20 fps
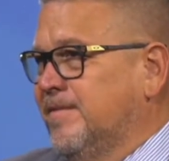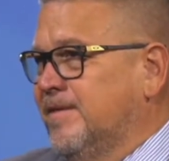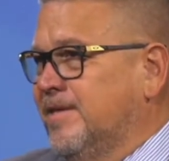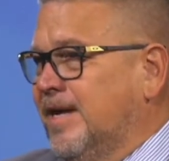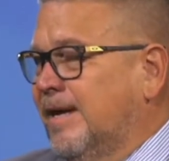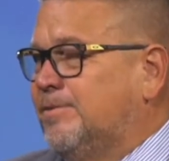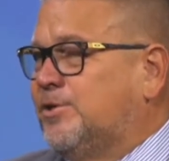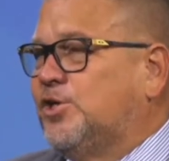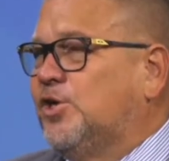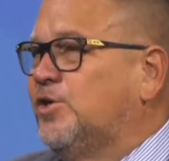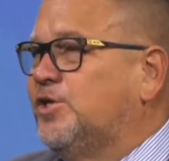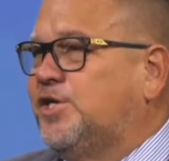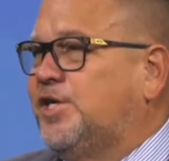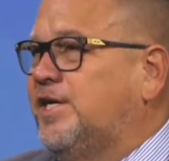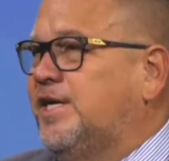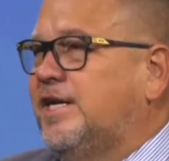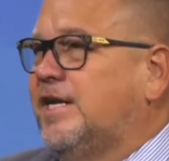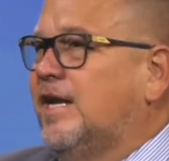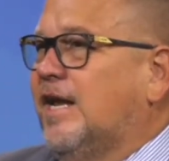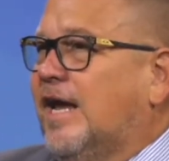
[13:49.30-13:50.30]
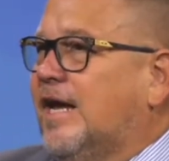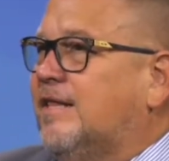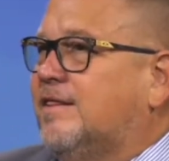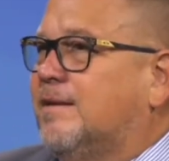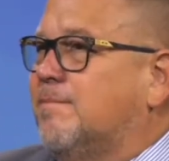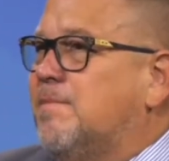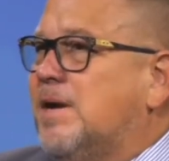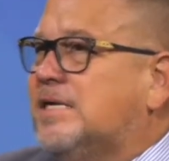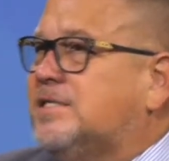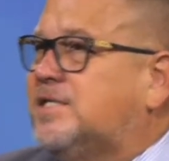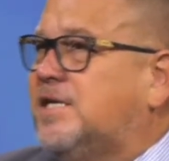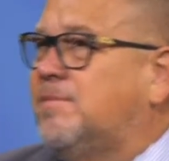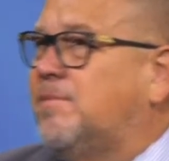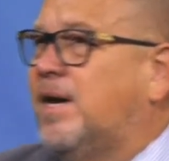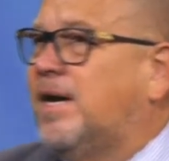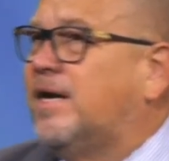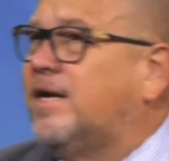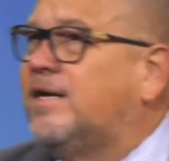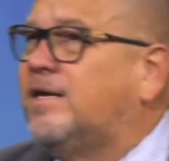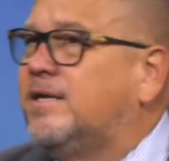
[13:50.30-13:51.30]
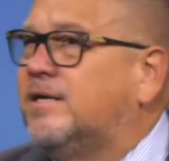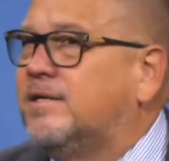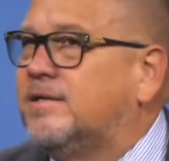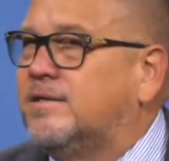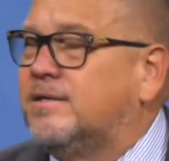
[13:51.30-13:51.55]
I'm sure she didn't like the mess he made,